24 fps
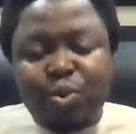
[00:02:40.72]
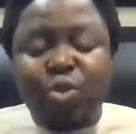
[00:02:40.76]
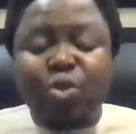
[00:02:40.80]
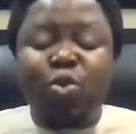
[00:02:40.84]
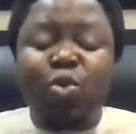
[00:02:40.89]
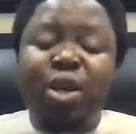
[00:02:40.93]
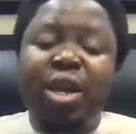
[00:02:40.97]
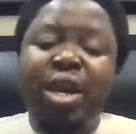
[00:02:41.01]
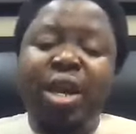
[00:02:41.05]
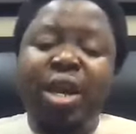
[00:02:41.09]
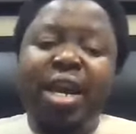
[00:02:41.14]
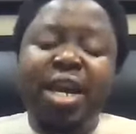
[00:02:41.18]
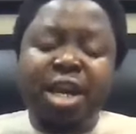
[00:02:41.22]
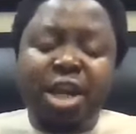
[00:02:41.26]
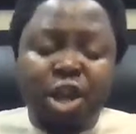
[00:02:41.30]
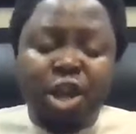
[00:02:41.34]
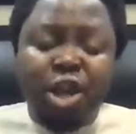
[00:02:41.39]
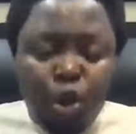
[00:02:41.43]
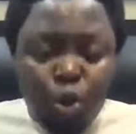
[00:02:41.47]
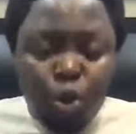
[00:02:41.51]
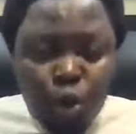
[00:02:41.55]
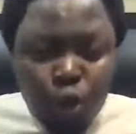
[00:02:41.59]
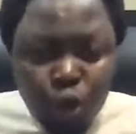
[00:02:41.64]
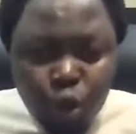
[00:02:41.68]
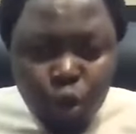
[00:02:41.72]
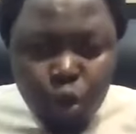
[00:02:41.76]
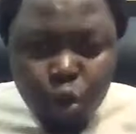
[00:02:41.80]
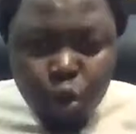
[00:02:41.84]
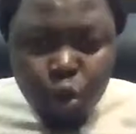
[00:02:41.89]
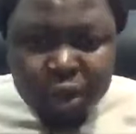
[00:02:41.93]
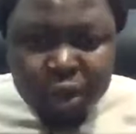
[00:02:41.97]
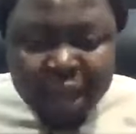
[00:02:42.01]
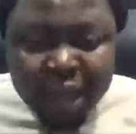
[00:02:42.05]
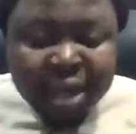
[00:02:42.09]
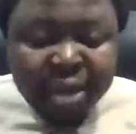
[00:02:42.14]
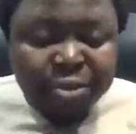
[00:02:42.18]
Okay, you want to go
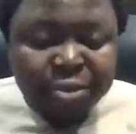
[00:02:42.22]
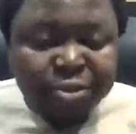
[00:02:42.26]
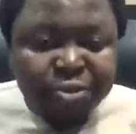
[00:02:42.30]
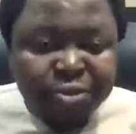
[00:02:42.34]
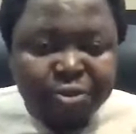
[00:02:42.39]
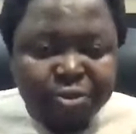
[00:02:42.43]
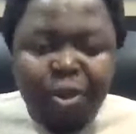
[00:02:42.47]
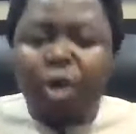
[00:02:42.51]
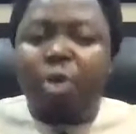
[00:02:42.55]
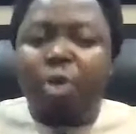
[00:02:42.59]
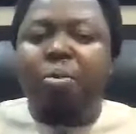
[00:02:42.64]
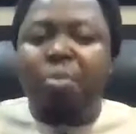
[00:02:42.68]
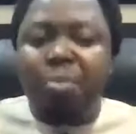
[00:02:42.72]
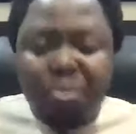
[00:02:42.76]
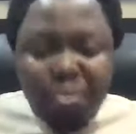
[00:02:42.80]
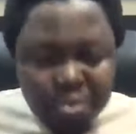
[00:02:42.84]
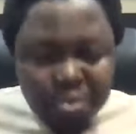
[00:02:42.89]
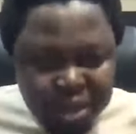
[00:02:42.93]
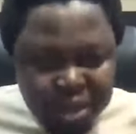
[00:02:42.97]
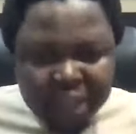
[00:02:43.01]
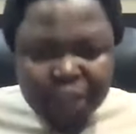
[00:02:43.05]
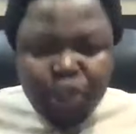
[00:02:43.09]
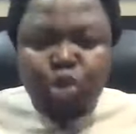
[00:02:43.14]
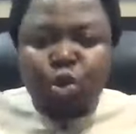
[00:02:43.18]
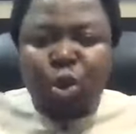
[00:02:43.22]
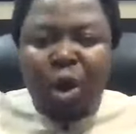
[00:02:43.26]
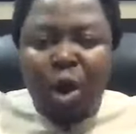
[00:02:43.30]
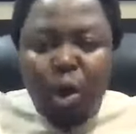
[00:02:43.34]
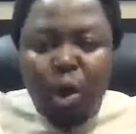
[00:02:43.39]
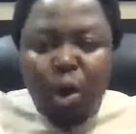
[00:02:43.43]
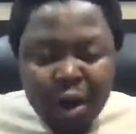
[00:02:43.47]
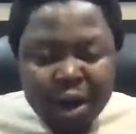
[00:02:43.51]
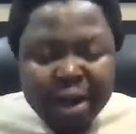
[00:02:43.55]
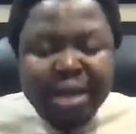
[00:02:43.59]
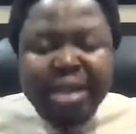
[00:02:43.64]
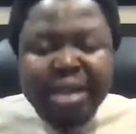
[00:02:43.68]
there in a form that you are
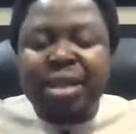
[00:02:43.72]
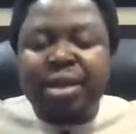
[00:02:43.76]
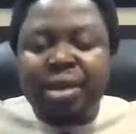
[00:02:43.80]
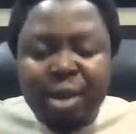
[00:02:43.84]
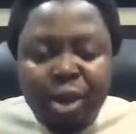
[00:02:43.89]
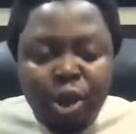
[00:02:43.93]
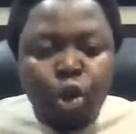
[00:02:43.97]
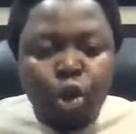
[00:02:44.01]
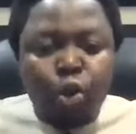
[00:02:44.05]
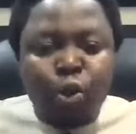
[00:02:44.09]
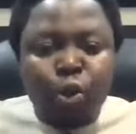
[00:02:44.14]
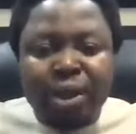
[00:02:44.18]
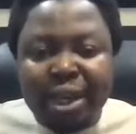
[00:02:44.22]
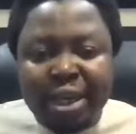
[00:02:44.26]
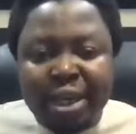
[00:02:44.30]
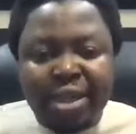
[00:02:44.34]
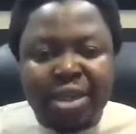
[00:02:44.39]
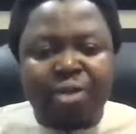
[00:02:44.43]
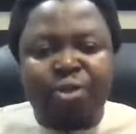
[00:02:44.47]
already loaded.